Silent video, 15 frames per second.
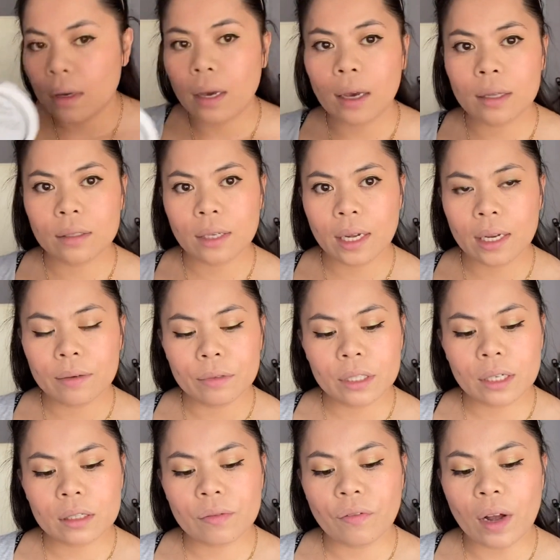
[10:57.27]
and then we
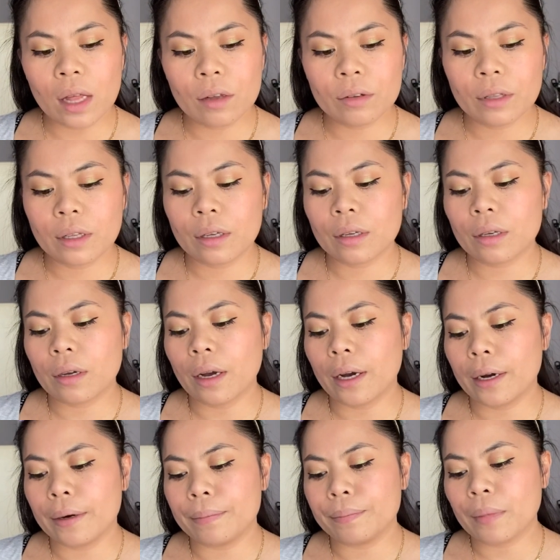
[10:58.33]
just follow the
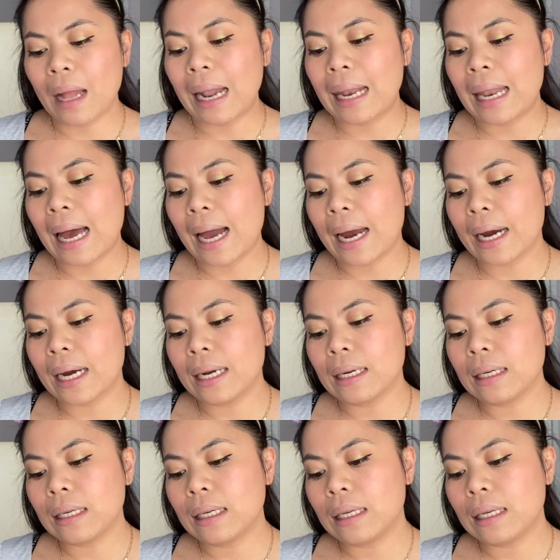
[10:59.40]
line.